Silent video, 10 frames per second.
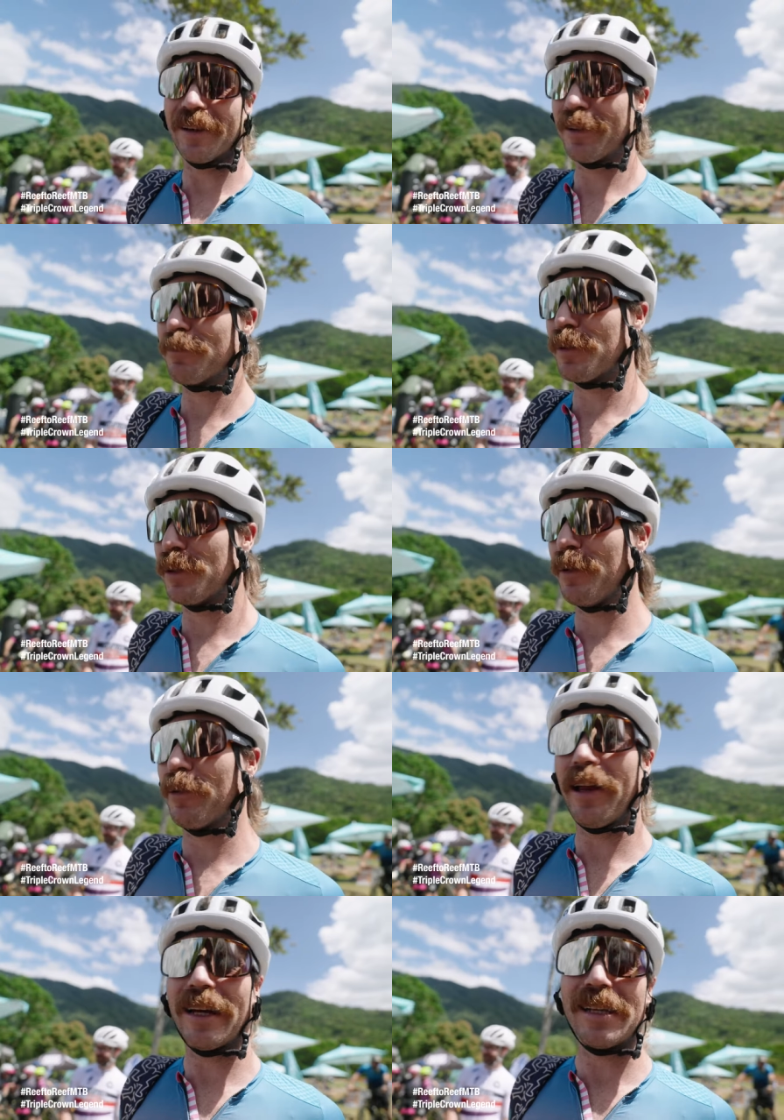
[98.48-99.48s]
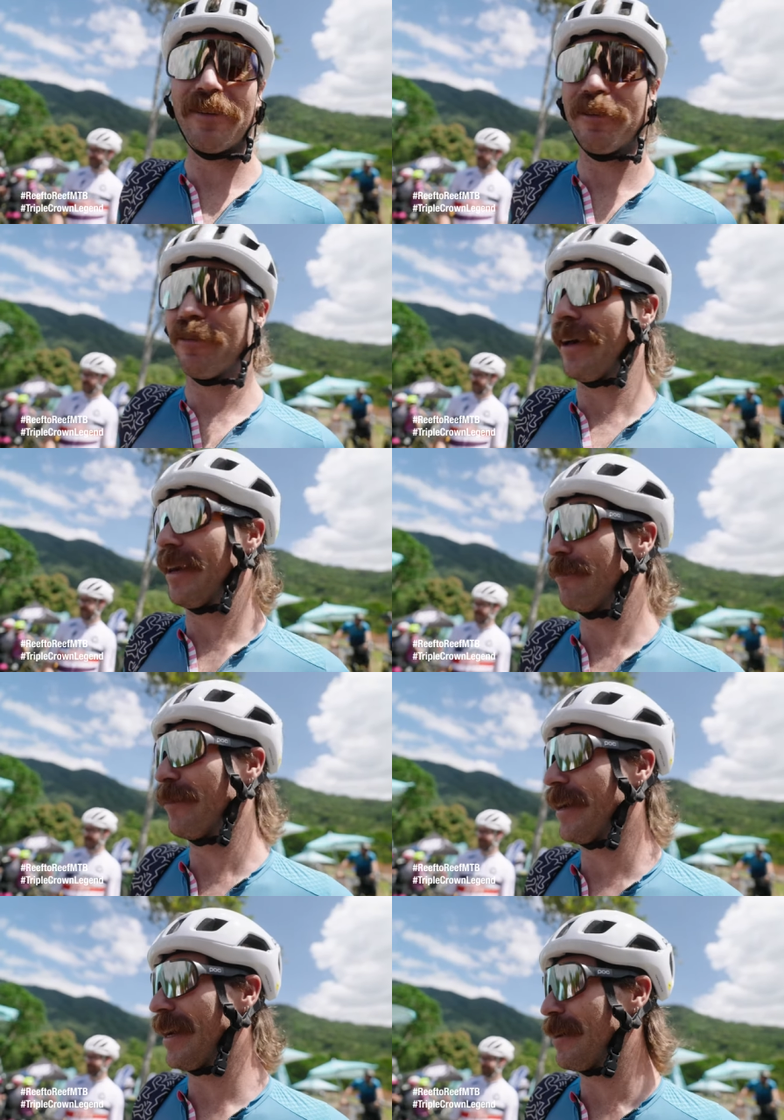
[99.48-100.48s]
Like, I'm supposed to be relaxed, having fun,
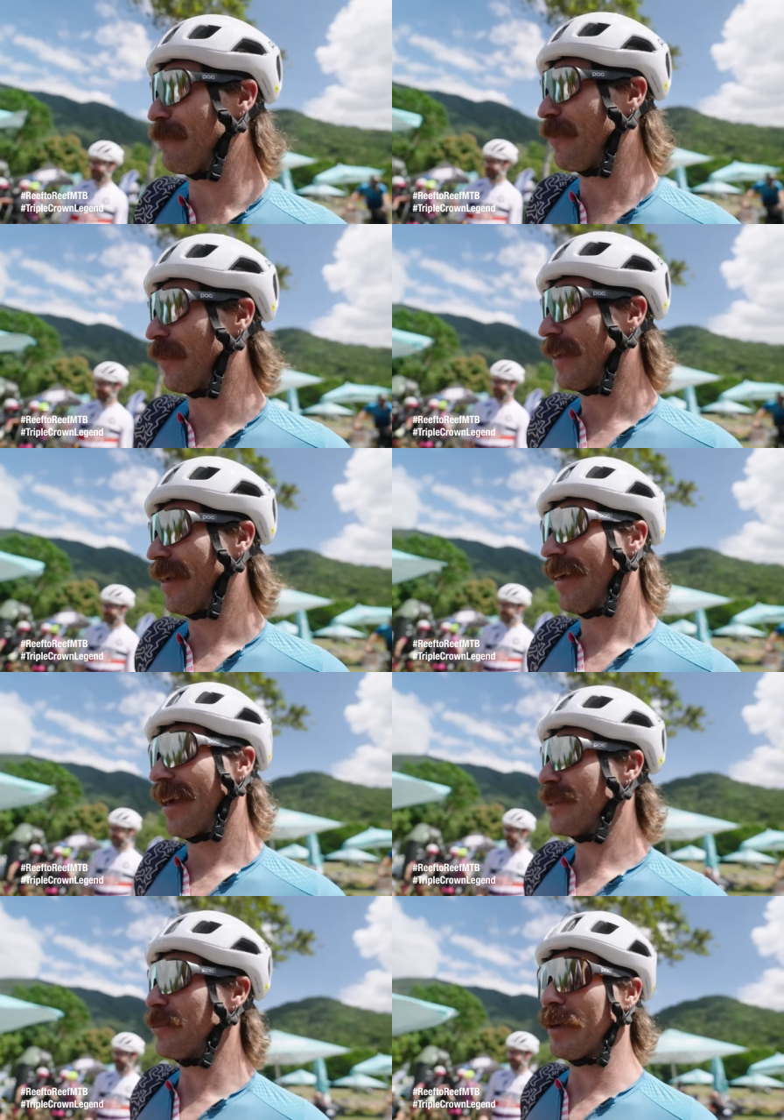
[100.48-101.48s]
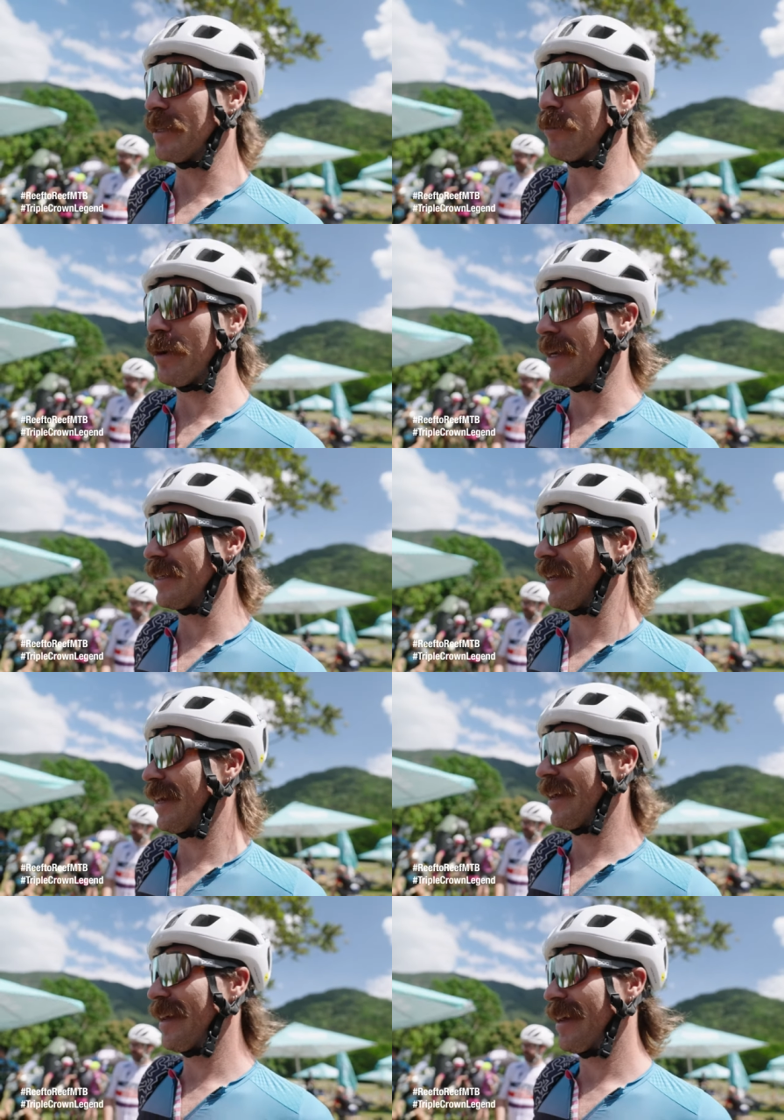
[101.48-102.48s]
but it's always the way, isn't
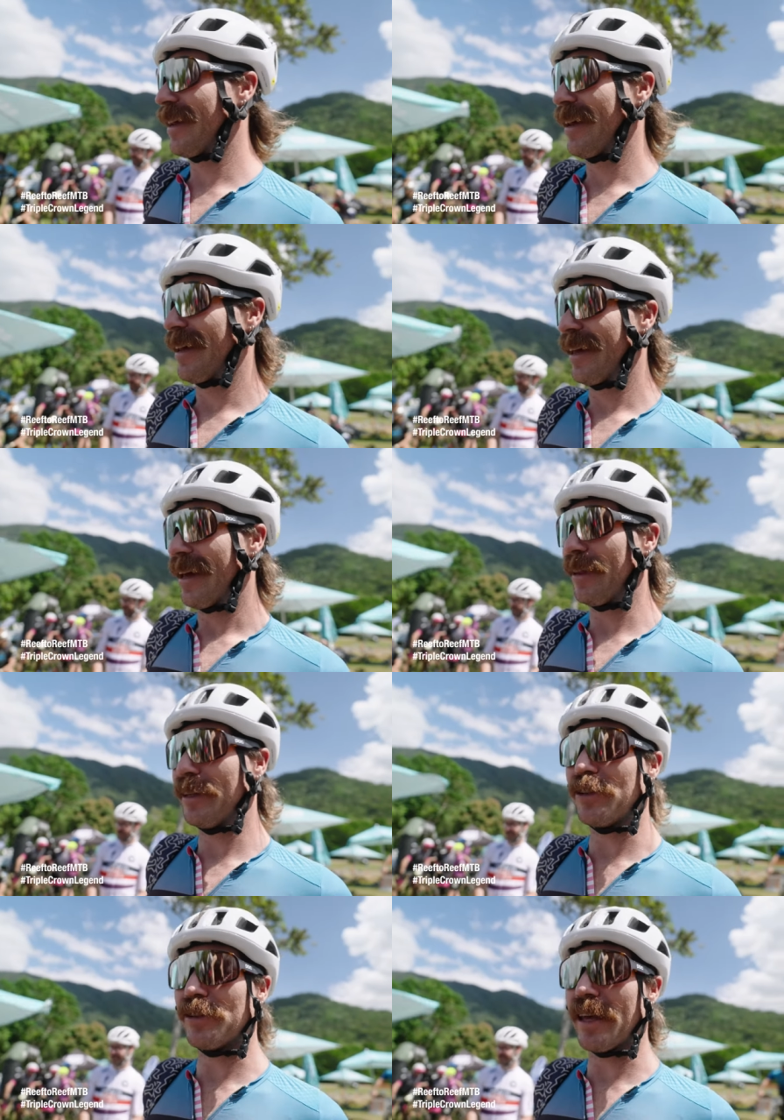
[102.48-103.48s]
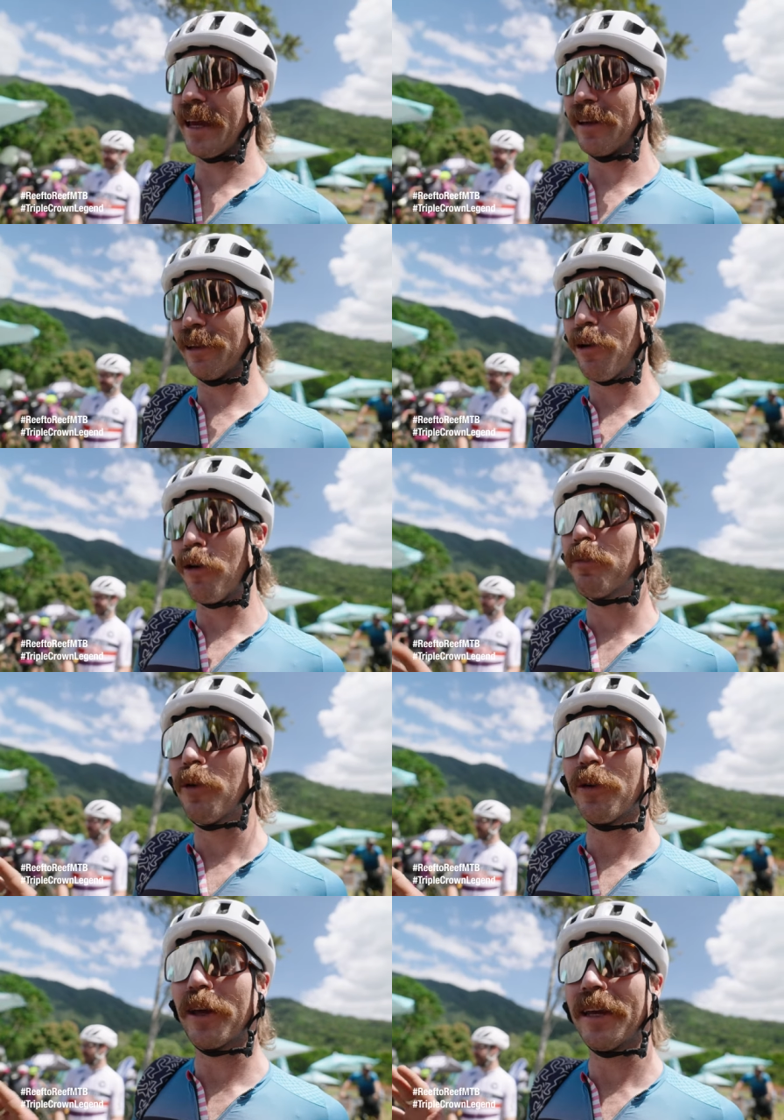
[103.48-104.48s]
it? I think just that long
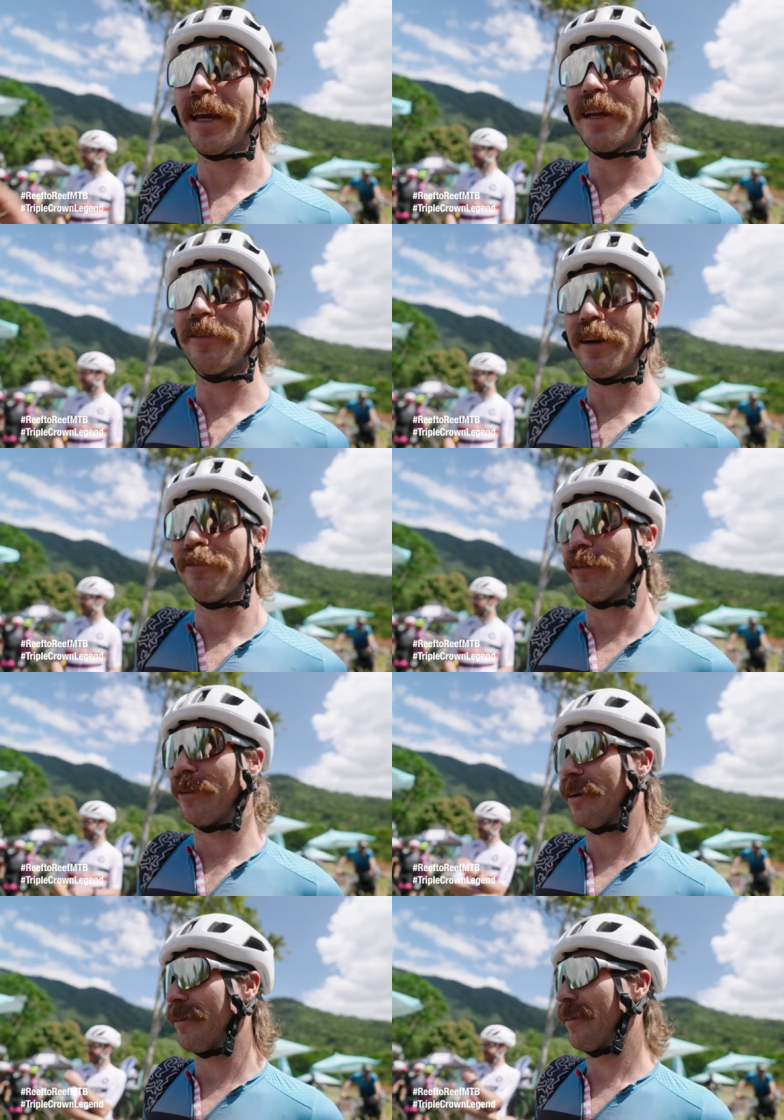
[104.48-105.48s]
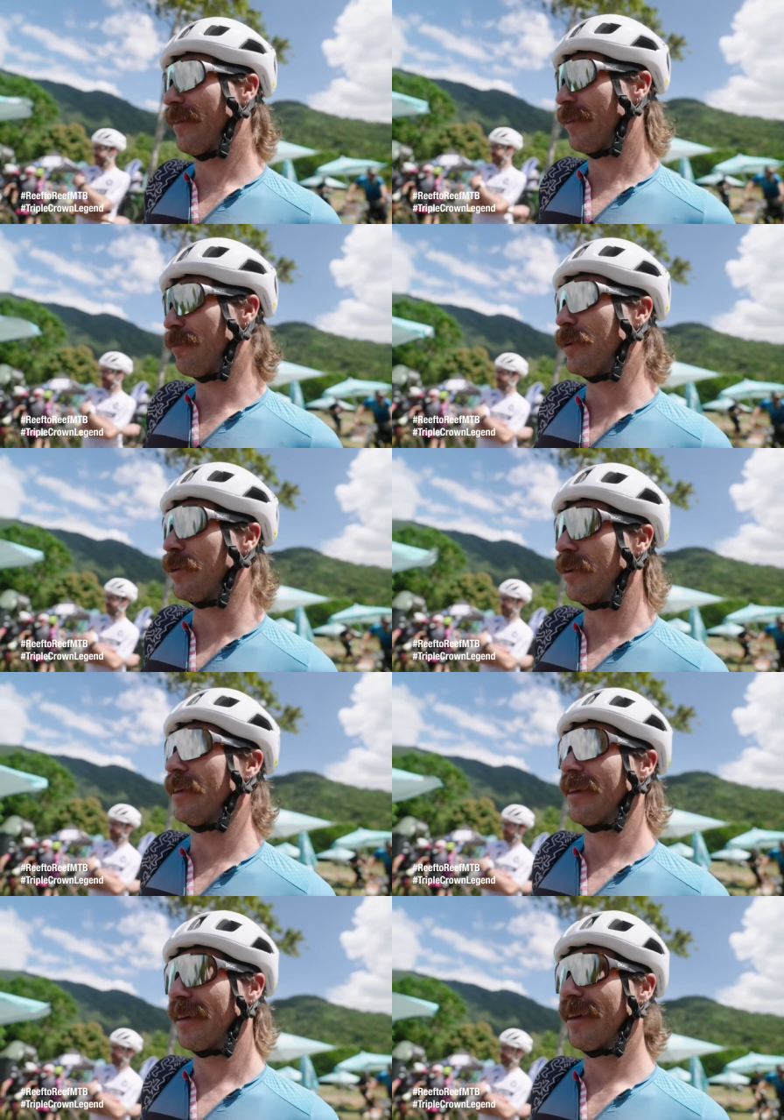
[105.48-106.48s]
morning, getting ready for it, it'll be good.
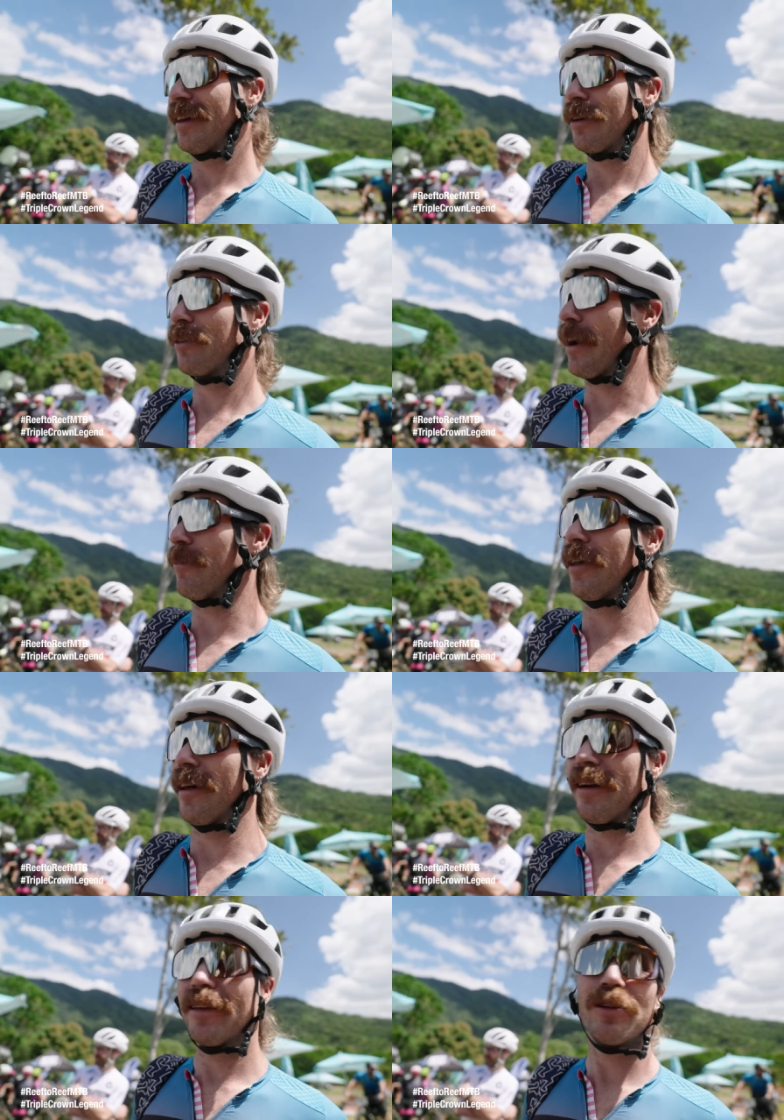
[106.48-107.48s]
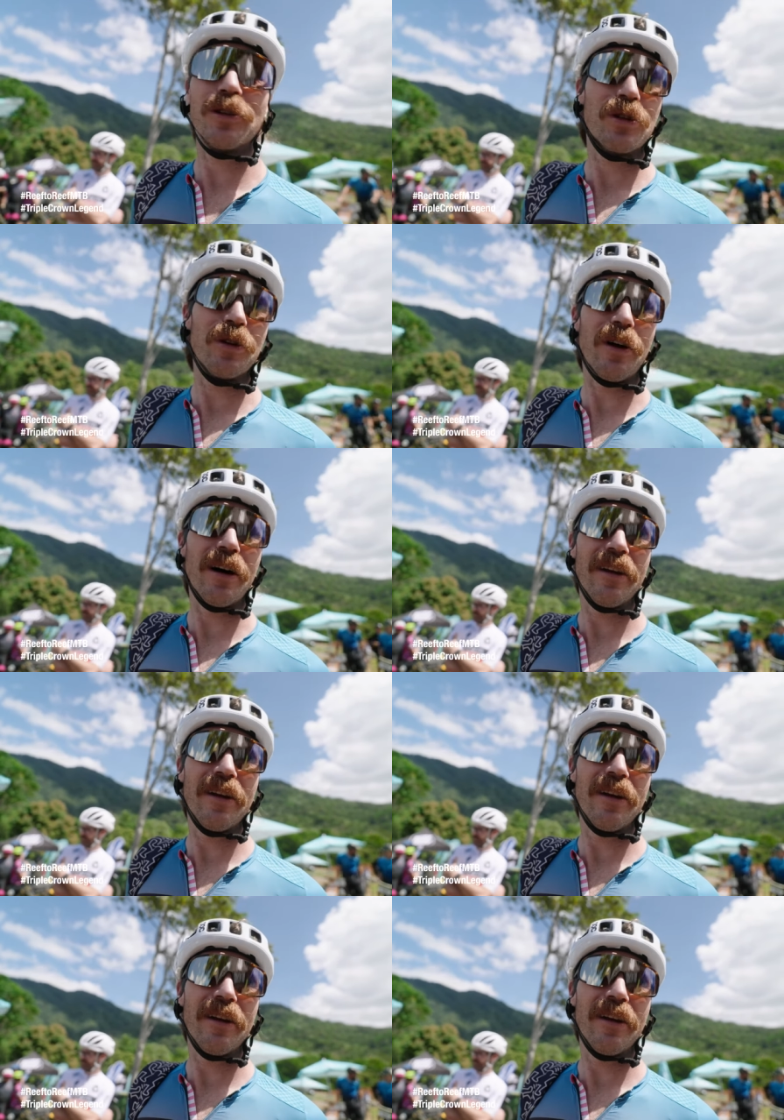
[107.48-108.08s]
Great weather, not too hot,